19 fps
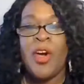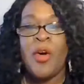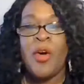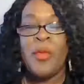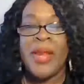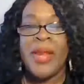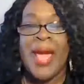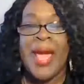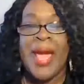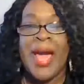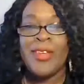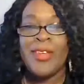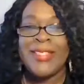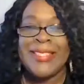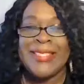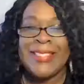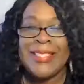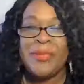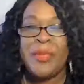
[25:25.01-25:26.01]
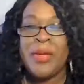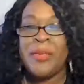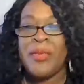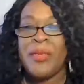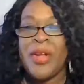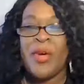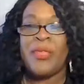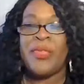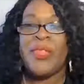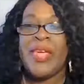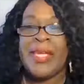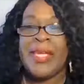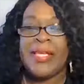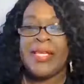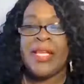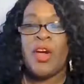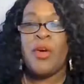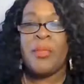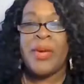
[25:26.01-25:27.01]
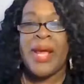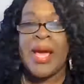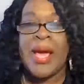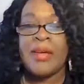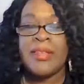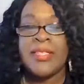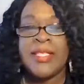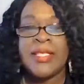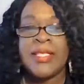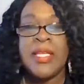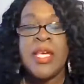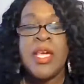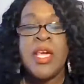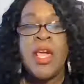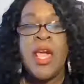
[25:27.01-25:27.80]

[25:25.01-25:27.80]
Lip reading: open houses and people don't think the open houses.